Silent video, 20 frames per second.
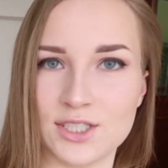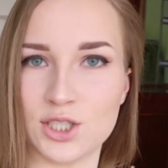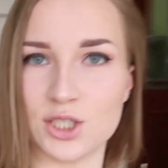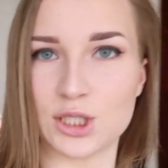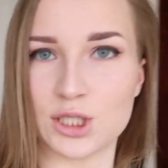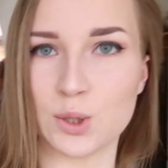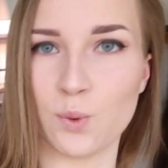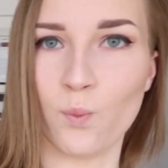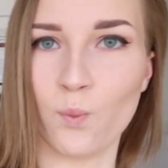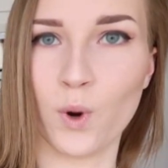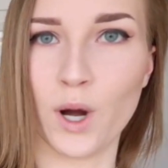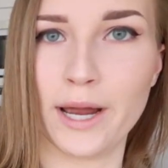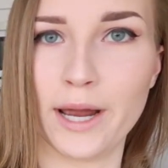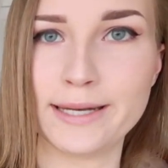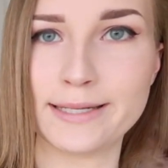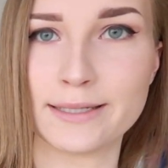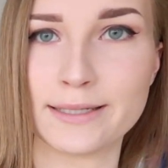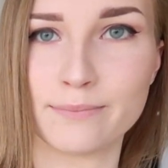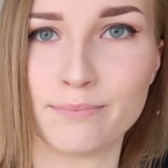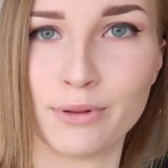It's just a
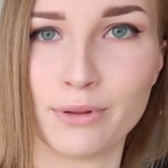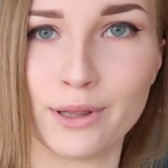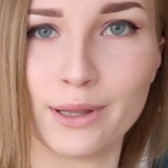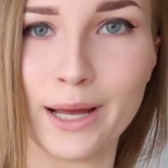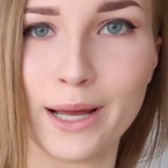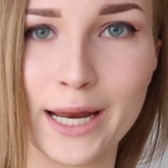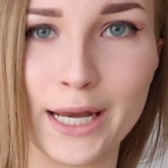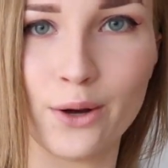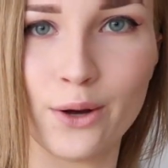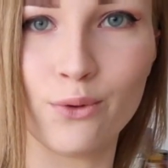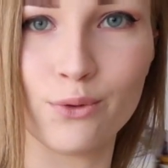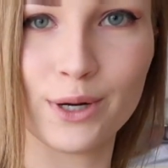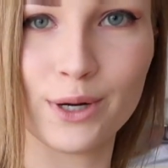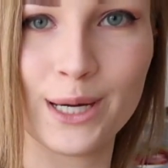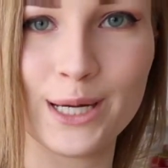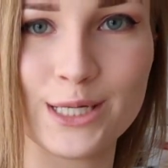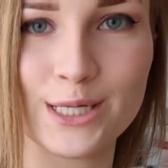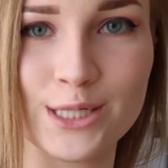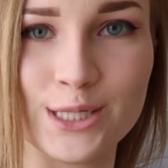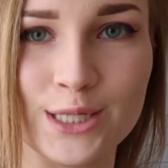white, plain old
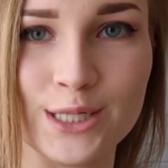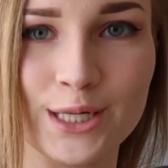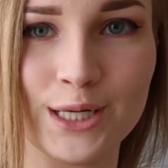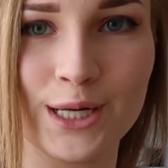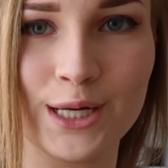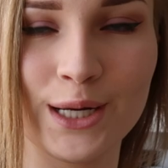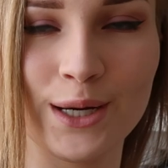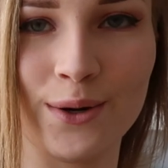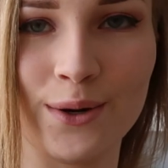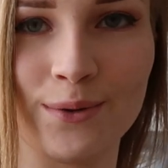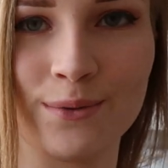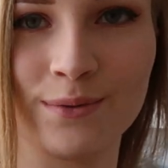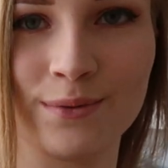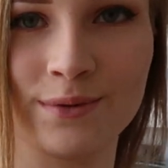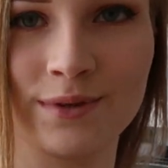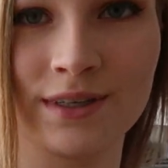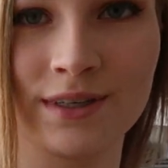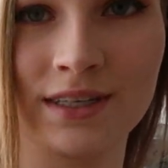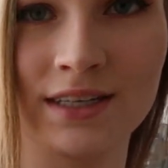kitchen, you know?